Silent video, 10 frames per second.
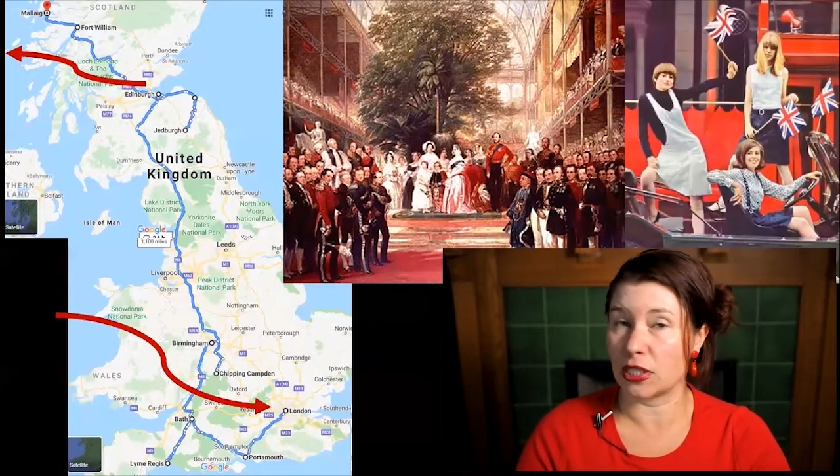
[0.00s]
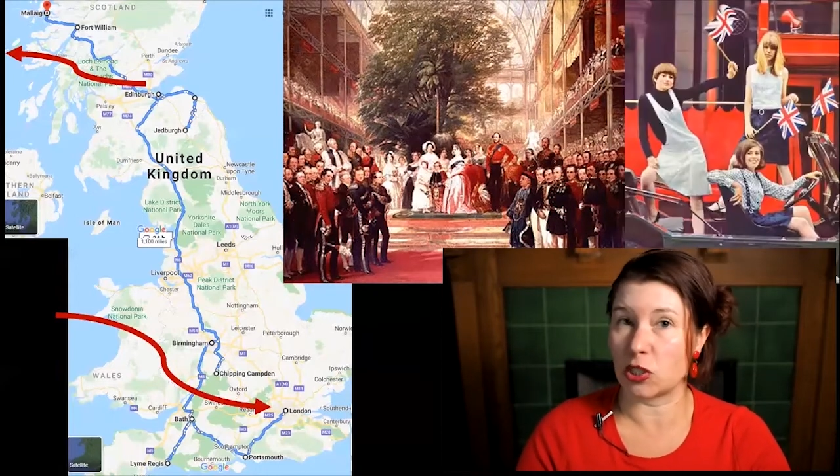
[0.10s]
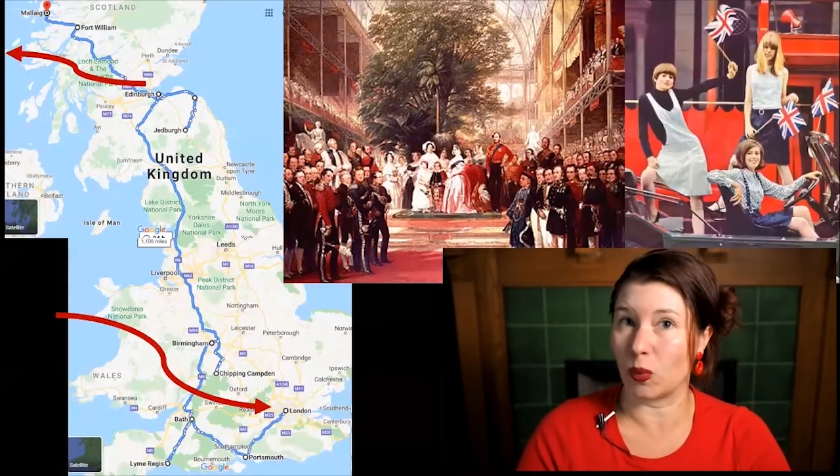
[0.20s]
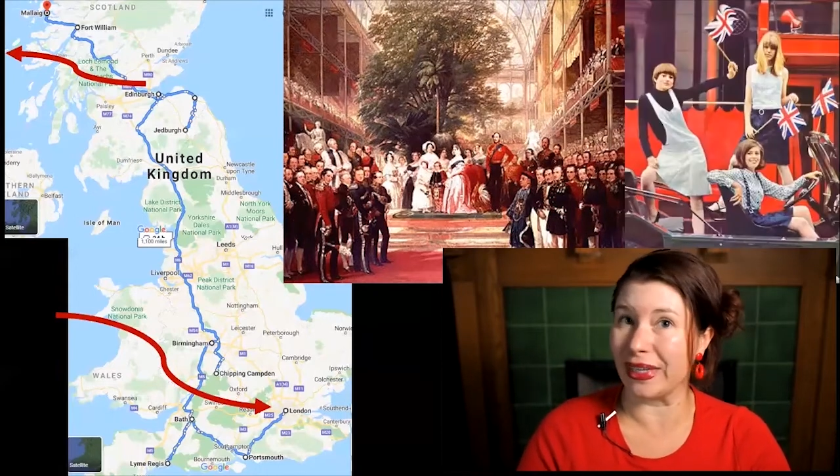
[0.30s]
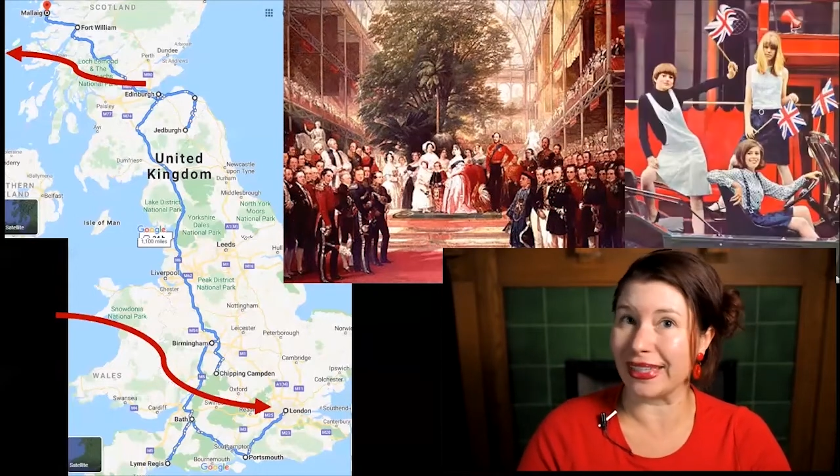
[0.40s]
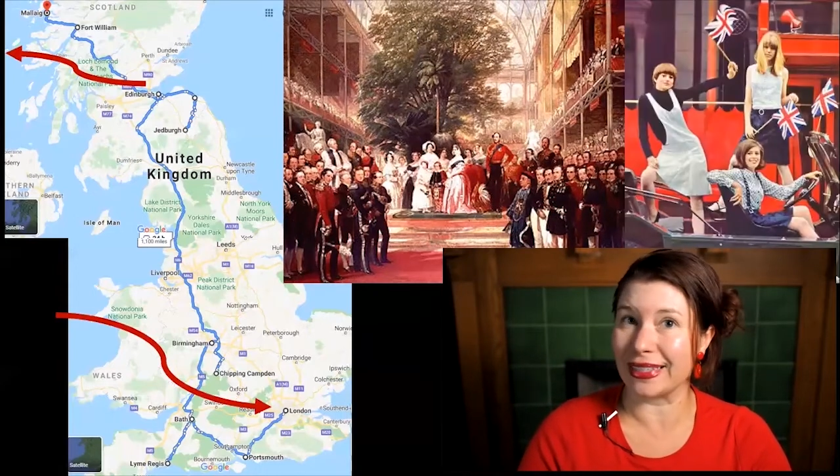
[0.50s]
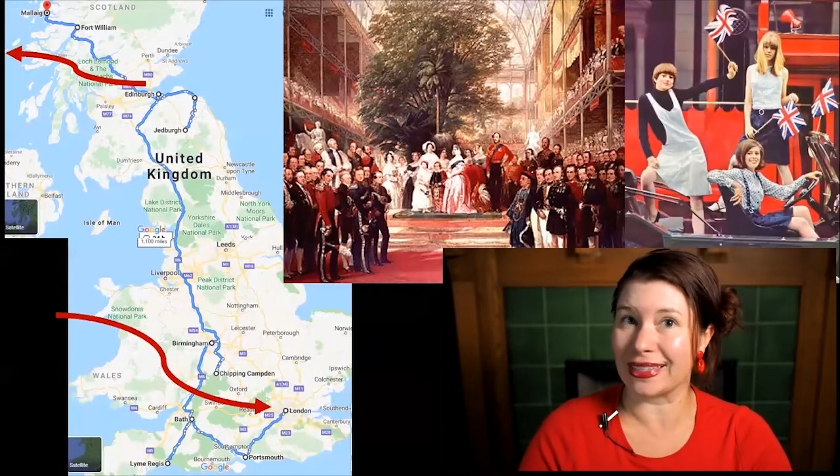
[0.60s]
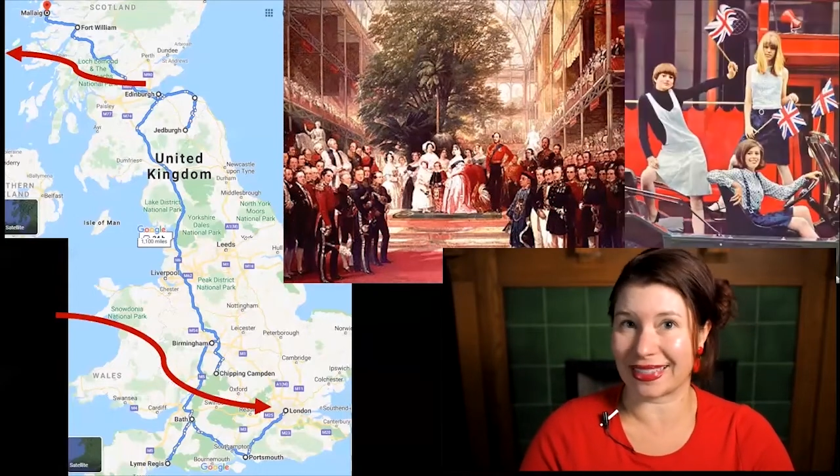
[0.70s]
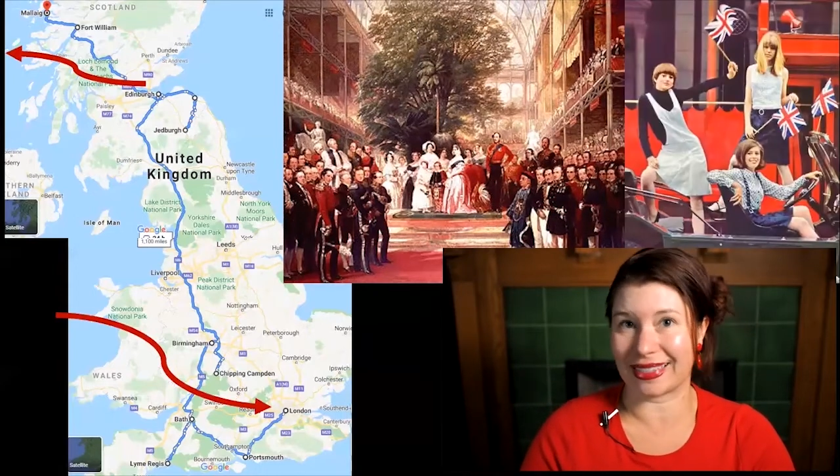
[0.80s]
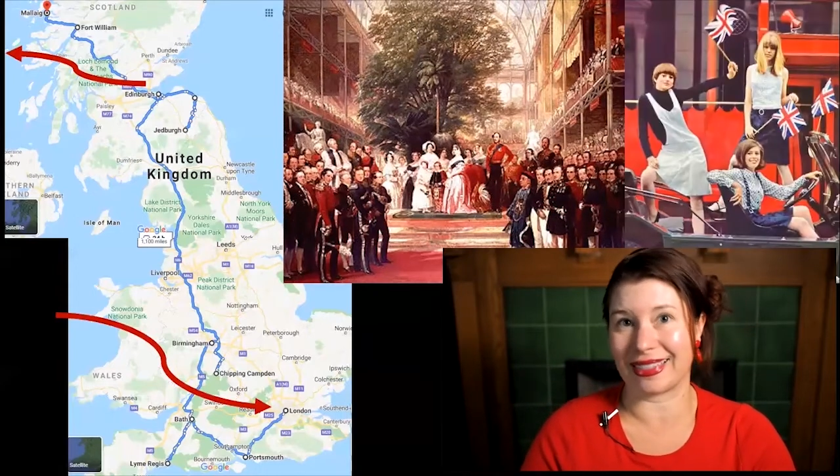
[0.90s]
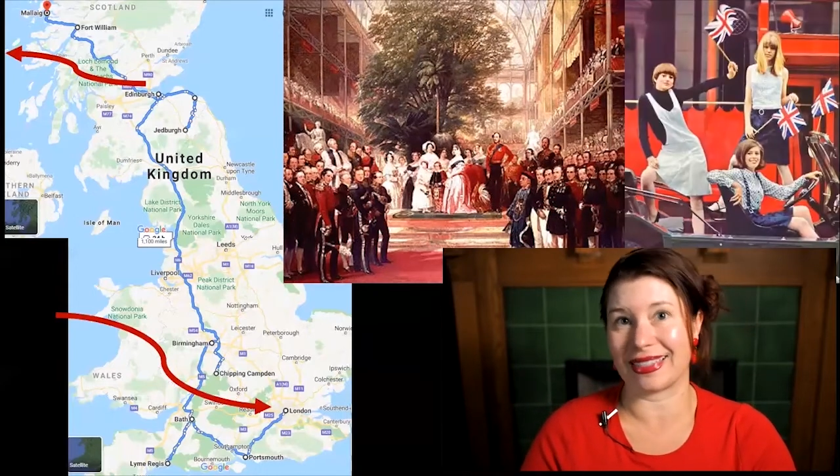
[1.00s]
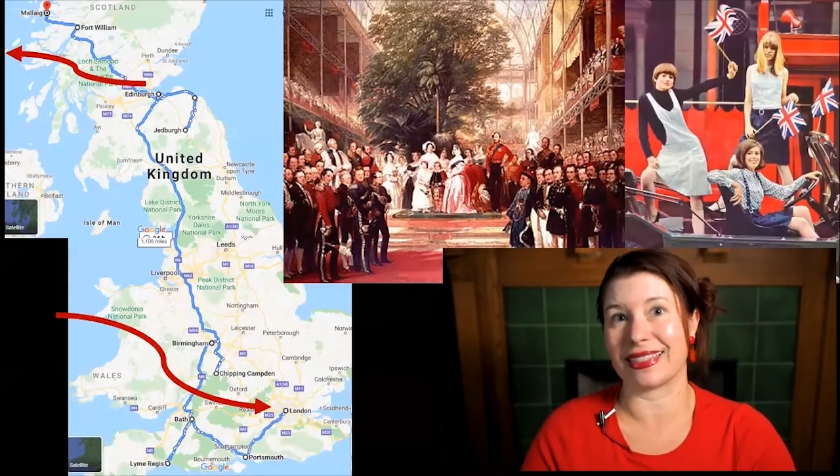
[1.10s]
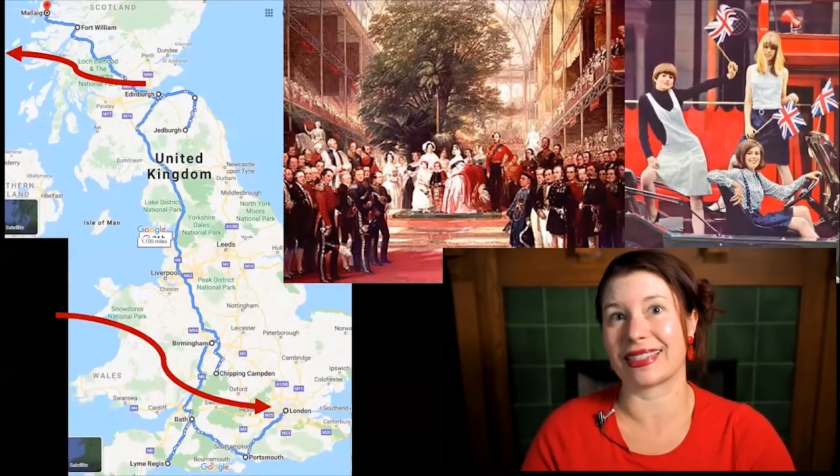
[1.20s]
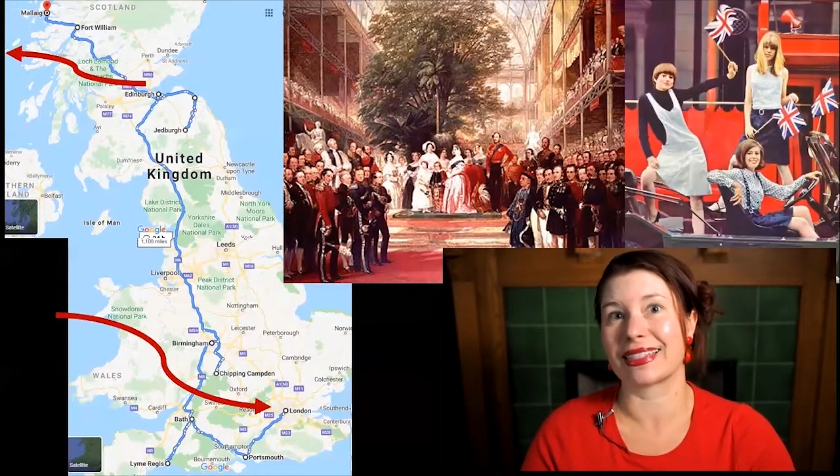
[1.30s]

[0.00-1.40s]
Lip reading: swinging 60s,